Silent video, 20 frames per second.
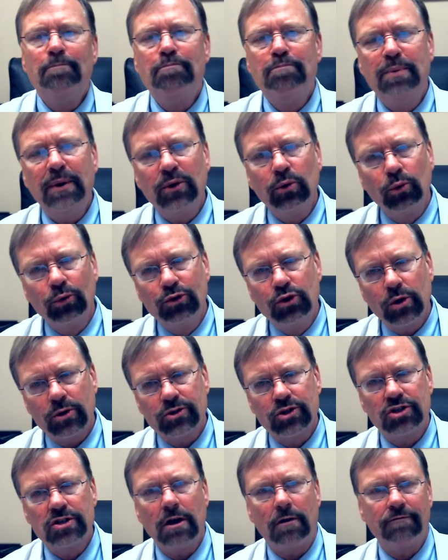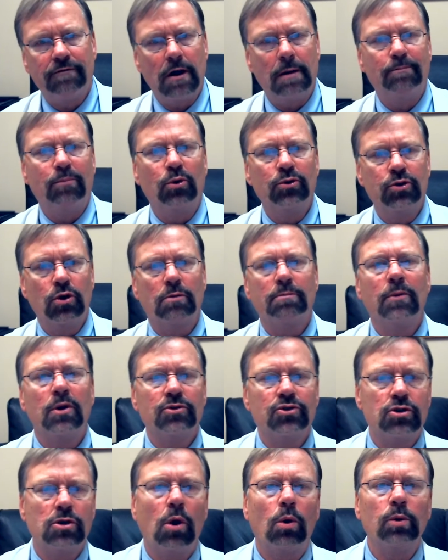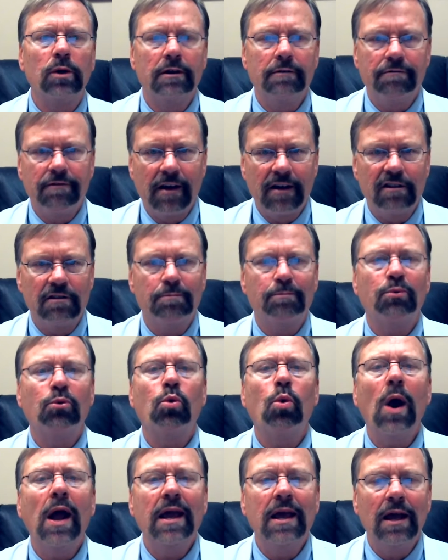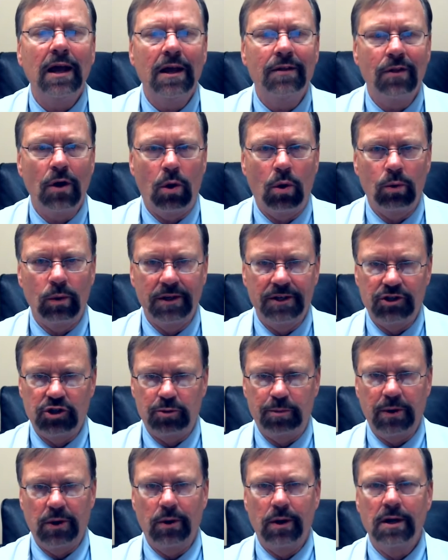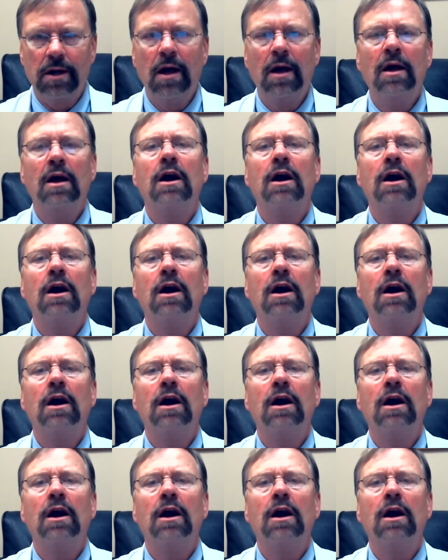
Build yourself up on your most holy faith, praying in the Holy Spirit.